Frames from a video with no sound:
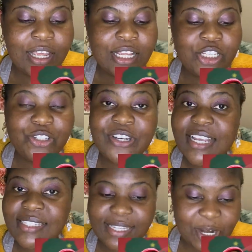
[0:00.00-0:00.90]

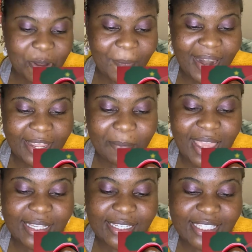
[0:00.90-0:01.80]
Julius Malema
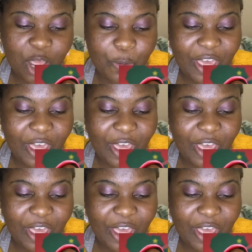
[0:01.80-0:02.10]
is a South